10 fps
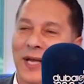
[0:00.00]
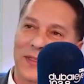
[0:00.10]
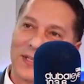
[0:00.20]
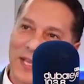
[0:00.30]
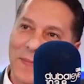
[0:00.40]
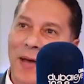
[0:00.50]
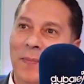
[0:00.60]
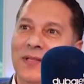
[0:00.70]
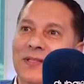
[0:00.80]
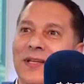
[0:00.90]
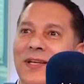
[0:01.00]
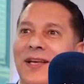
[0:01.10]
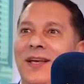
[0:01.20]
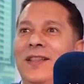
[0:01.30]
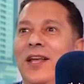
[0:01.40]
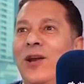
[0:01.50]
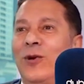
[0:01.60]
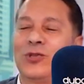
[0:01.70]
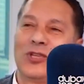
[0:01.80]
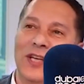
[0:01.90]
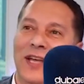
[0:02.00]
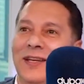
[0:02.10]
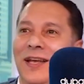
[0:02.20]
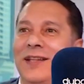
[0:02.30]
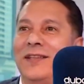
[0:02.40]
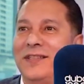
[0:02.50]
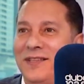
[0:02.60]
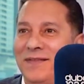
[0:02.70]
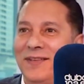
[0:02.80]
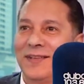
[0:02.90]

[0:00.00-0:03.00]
And the same happens in launching and receiving.